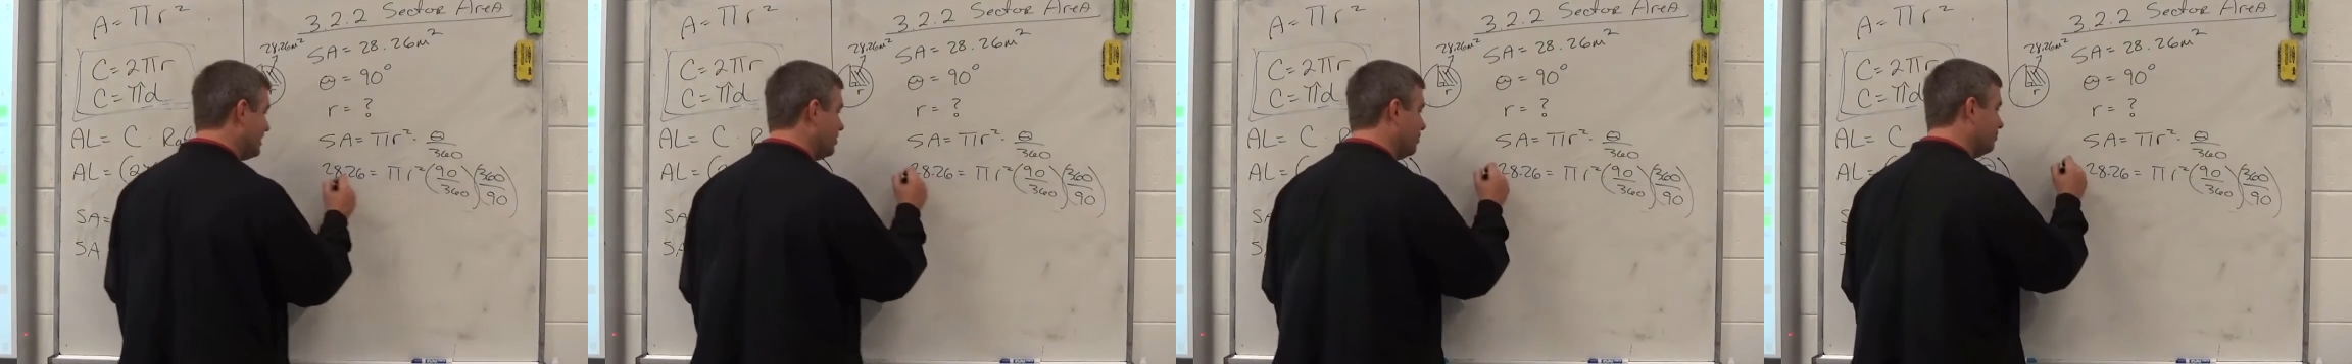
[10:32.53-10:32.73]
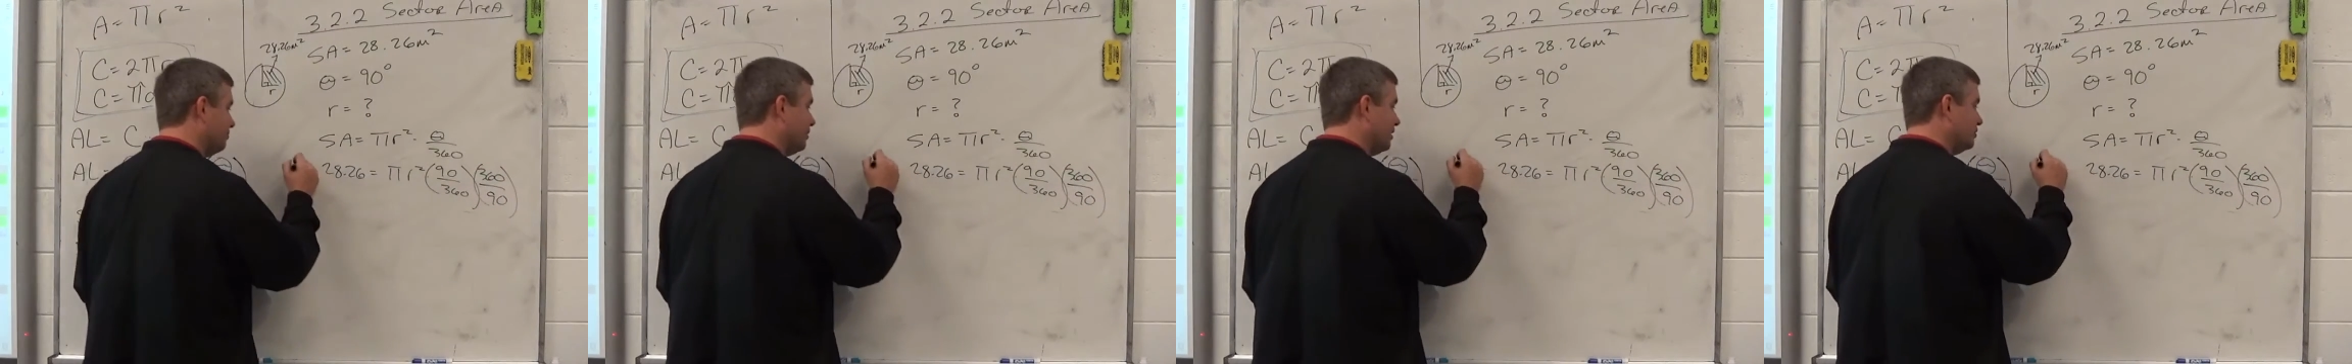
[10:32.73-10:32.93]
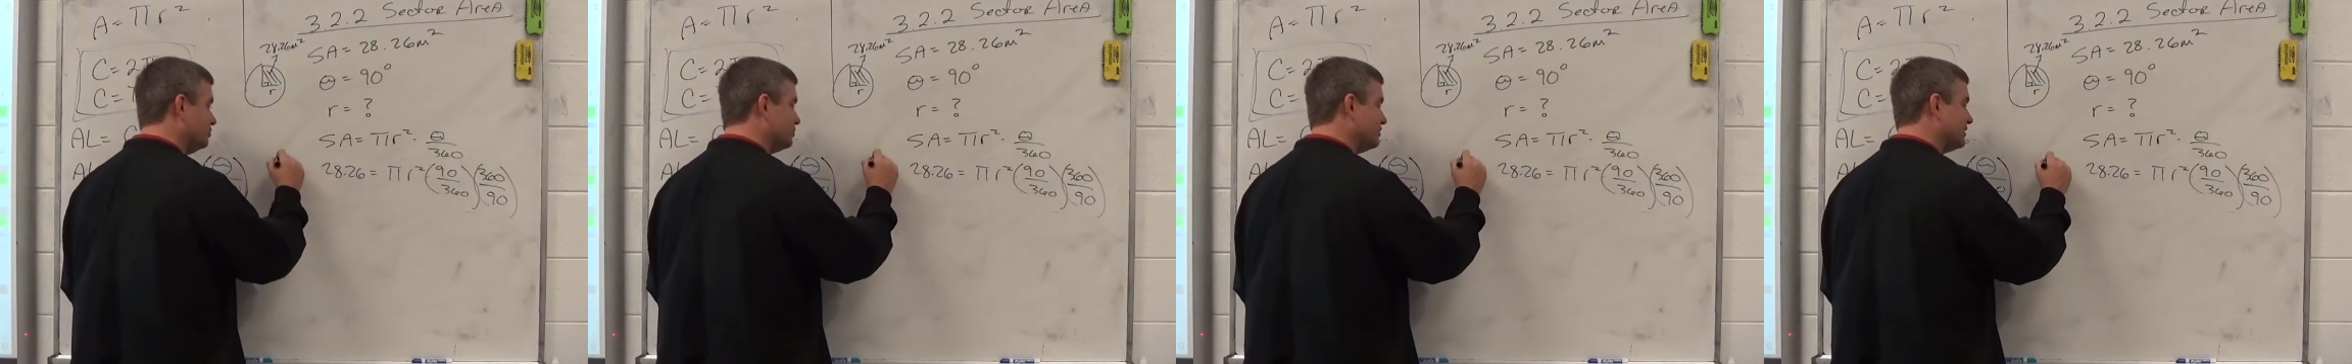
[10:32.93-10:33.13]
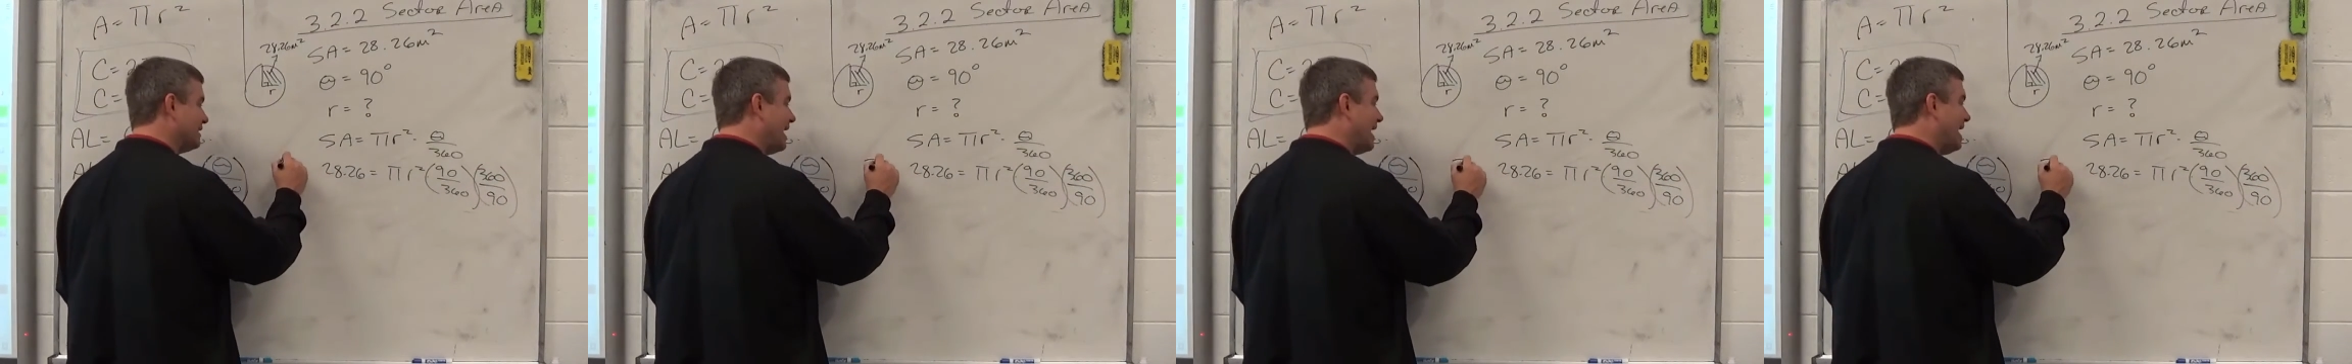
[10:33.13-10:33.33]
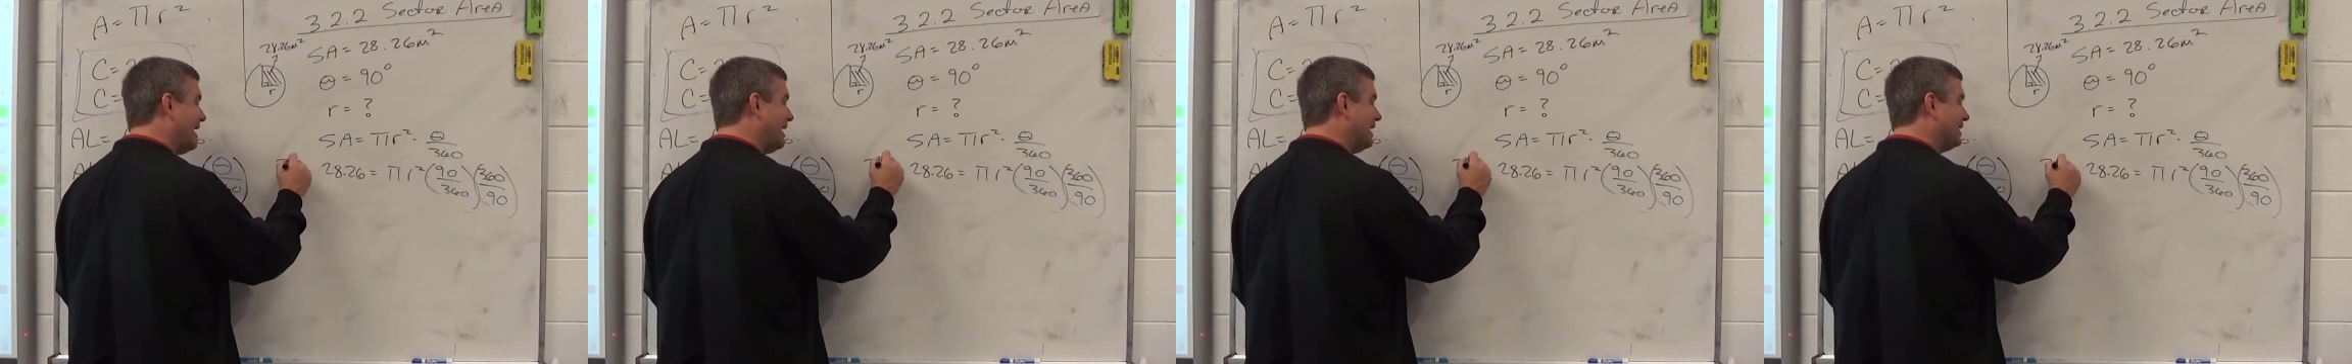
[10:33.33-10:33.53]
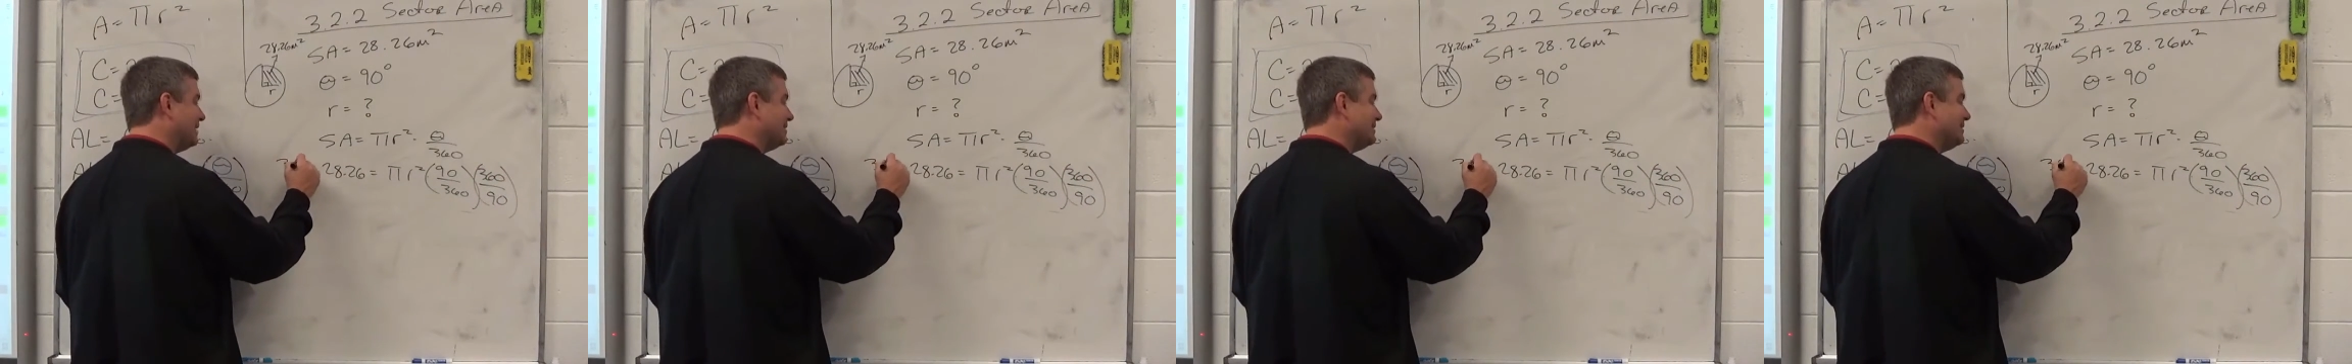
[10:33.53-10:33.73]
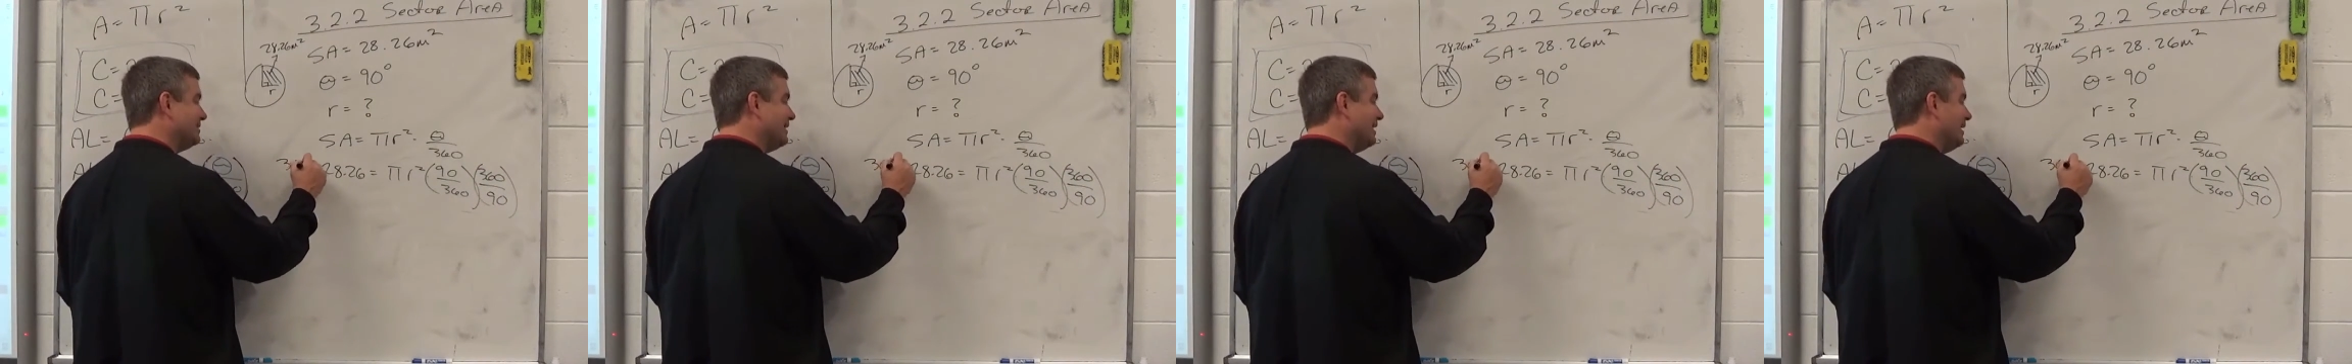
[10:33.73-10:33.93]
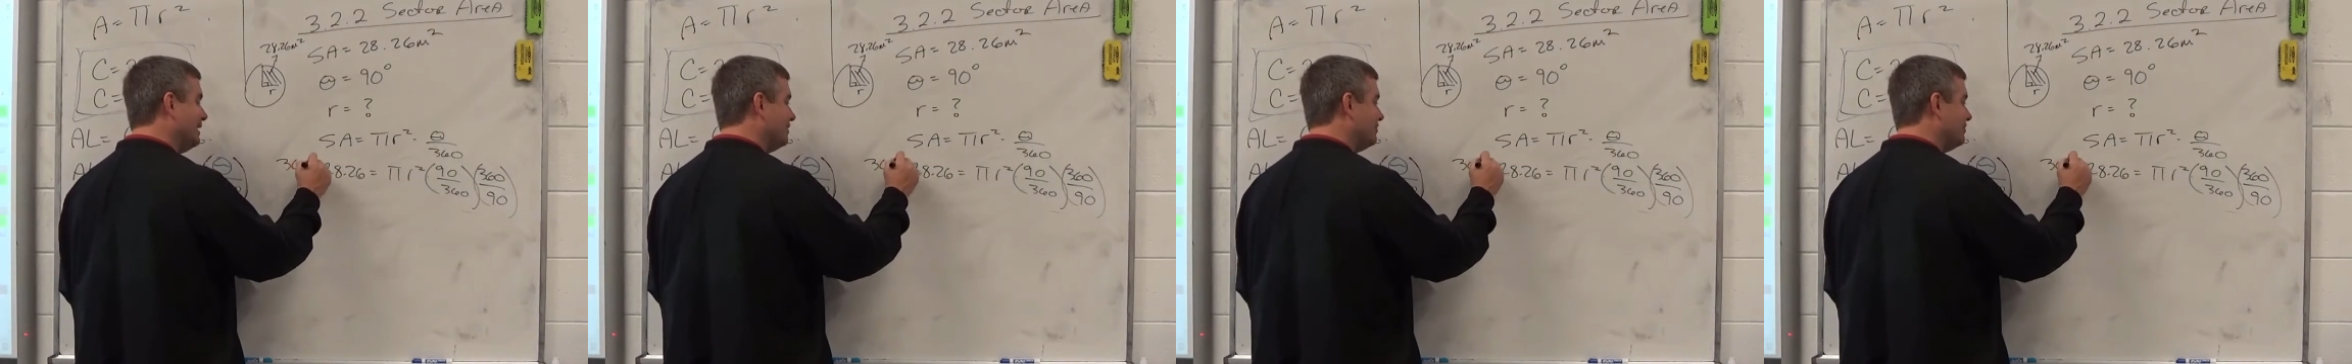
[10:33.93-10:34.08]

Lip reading: on both sides.